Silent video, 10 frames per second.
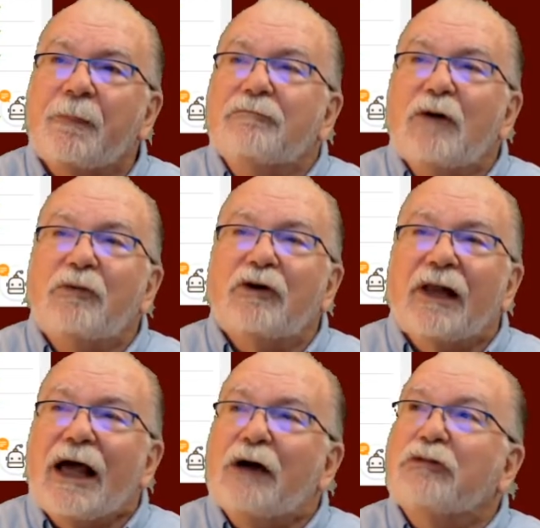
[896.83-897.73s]
Mobile
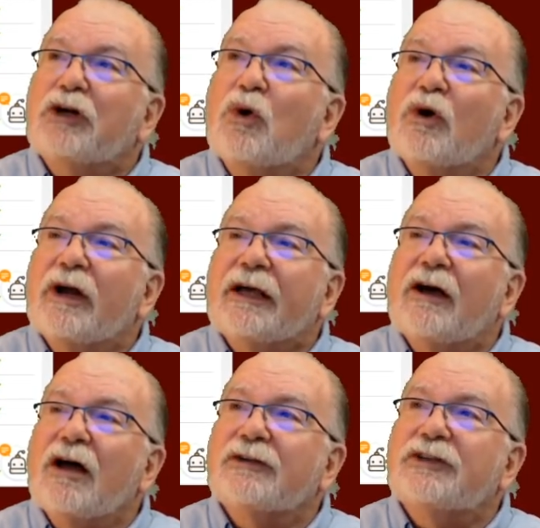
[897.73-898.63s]
cloud recording
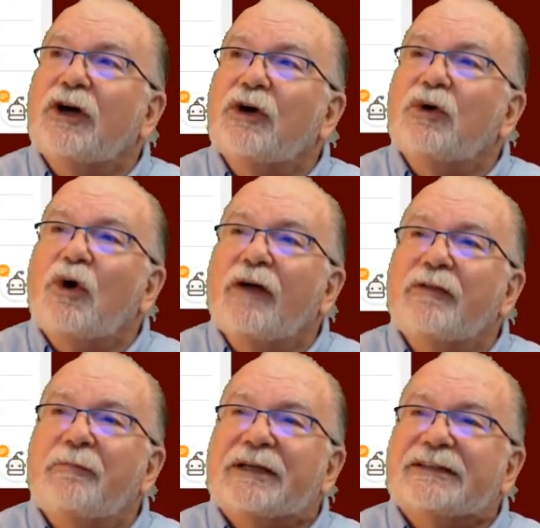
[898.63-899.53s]
also on
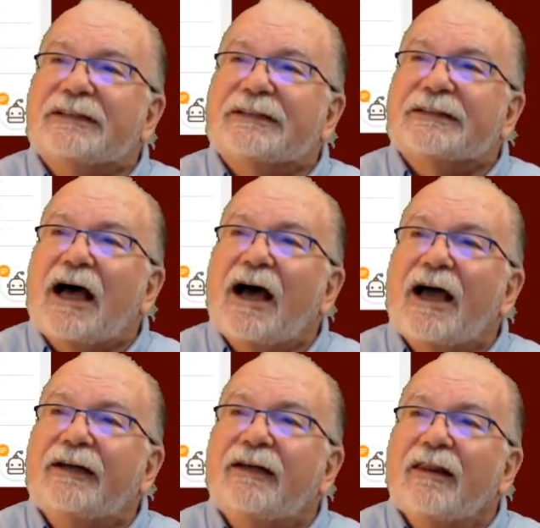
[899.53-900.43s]
the business
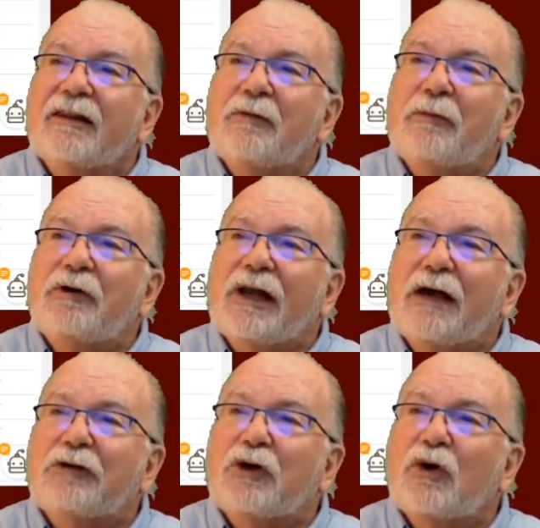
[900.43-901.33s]
side, the mobile
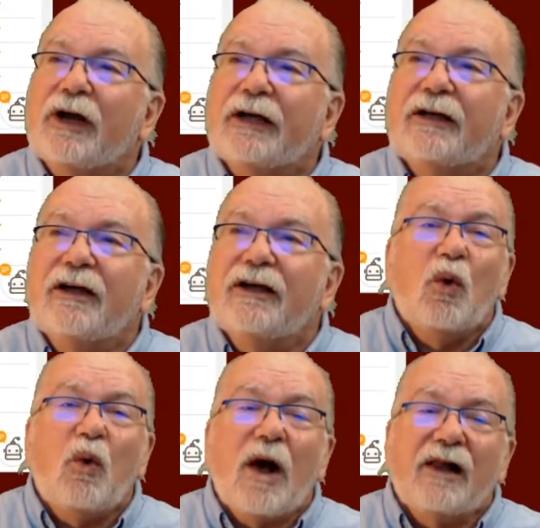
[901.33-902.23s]
cloud recording
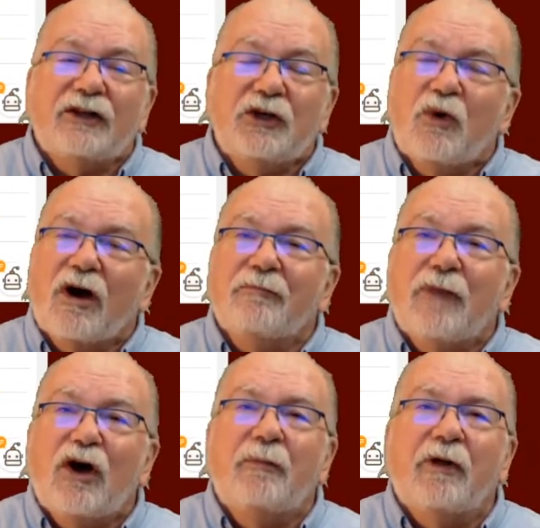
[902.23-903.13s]
while you are
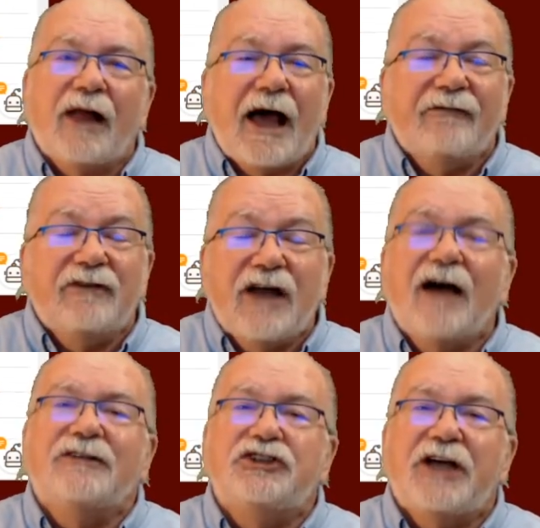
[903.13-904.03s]
mobile. I have
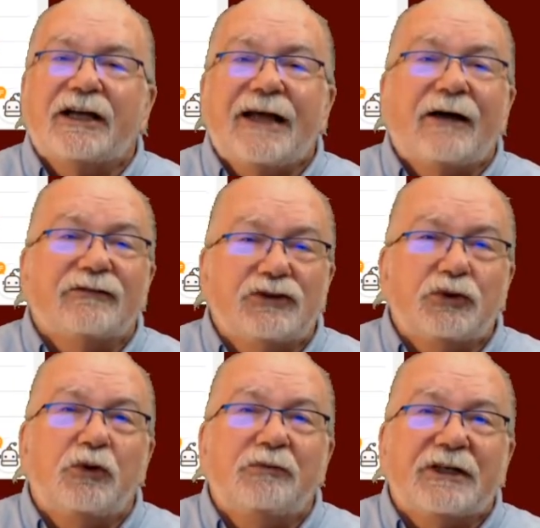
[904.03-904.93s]
not checked out
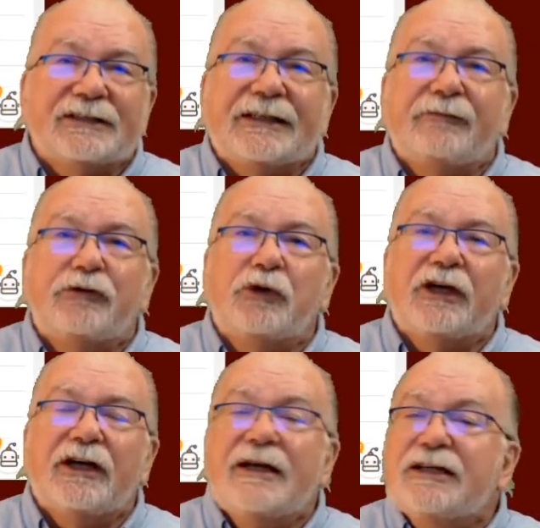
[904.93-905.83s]
Zoom to see if you
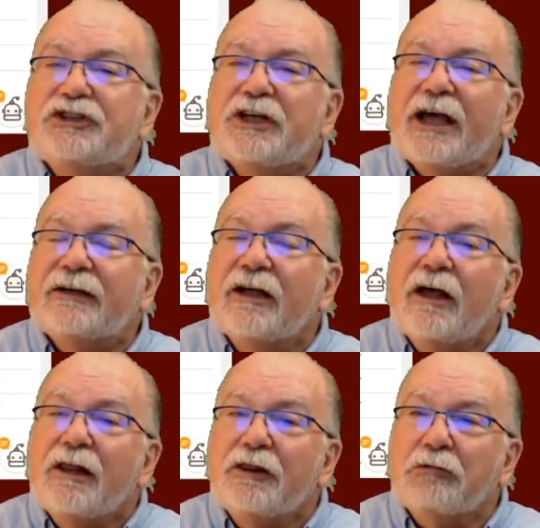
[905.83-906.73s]
can initiate
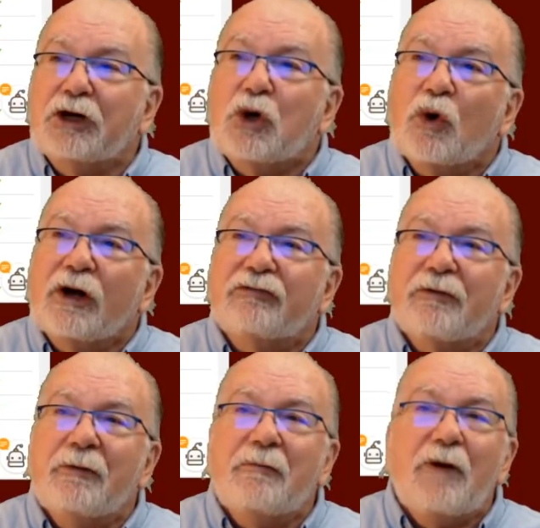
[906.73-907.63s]
the recording
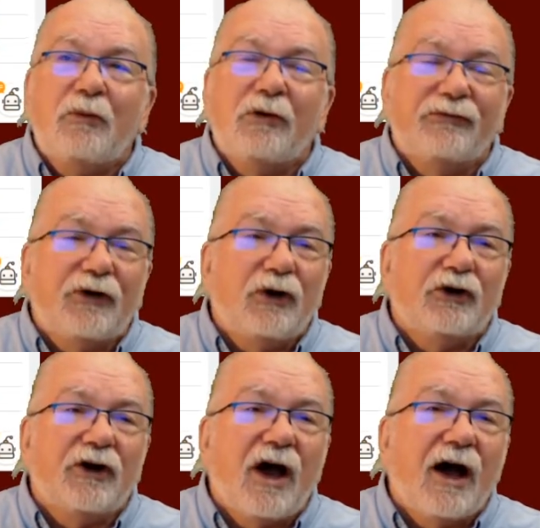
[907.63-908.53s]
from a mobile phone
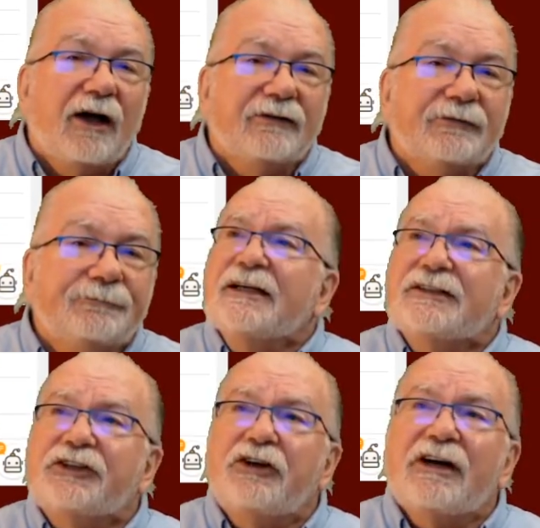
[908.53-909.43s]
or not.
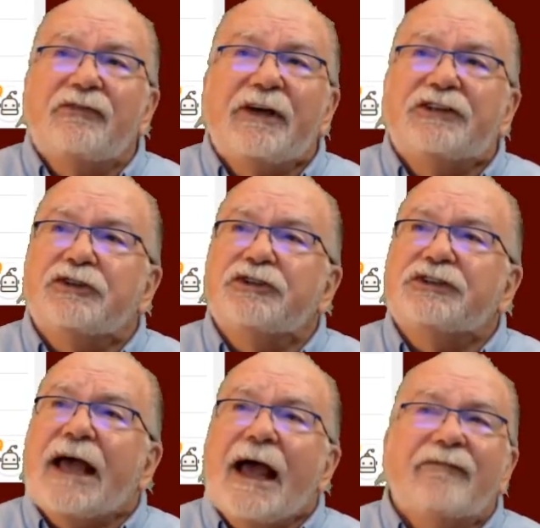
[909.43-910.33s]
Security
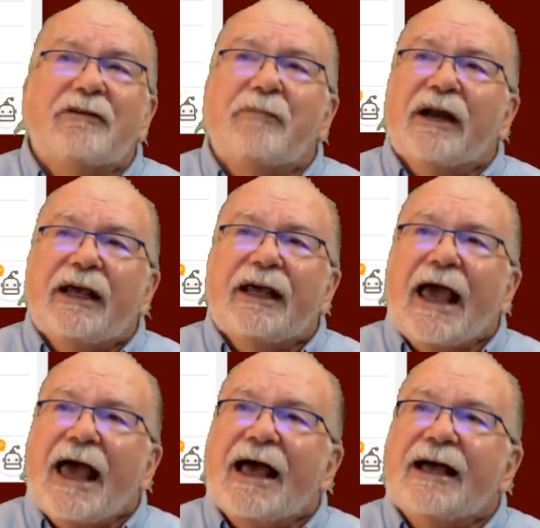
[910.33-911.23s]
features, everybody
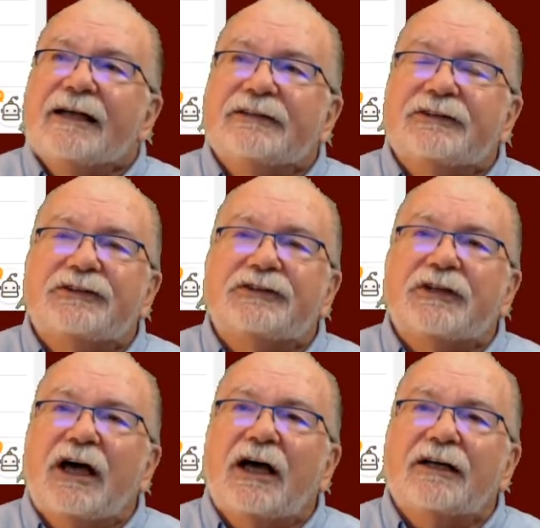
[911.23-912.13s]
has
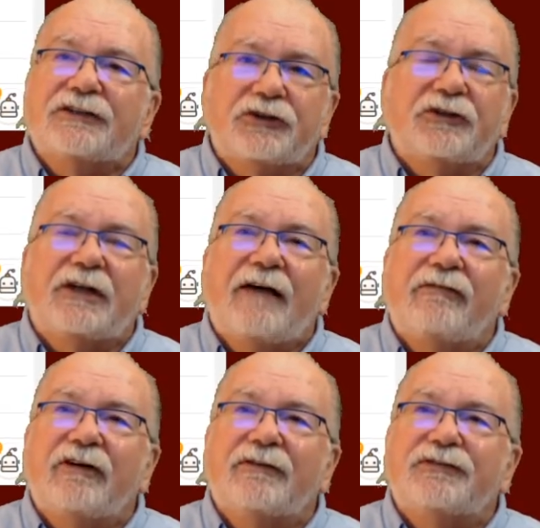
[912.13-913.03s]
a certain
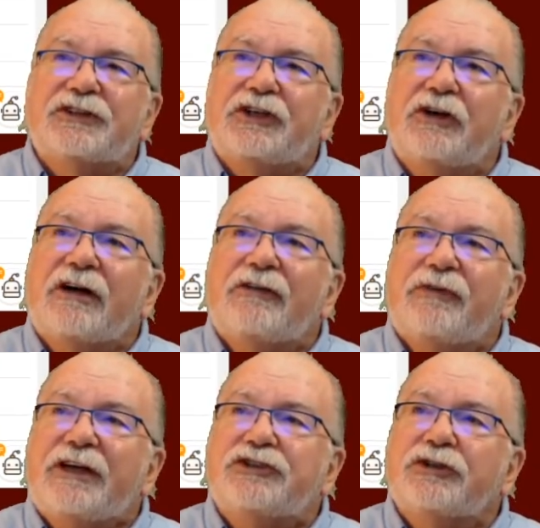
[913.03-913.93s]
level of security
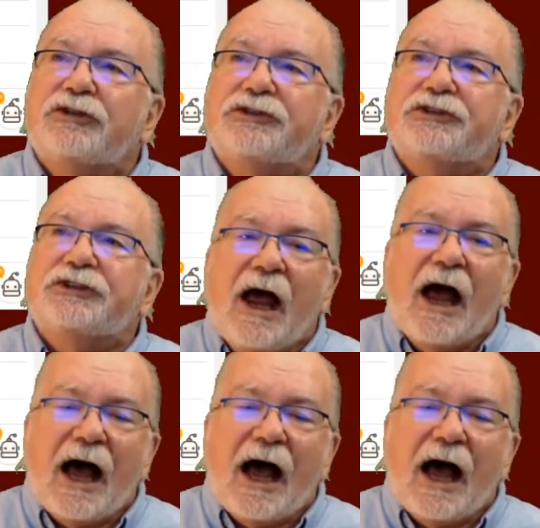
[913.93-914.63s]
features.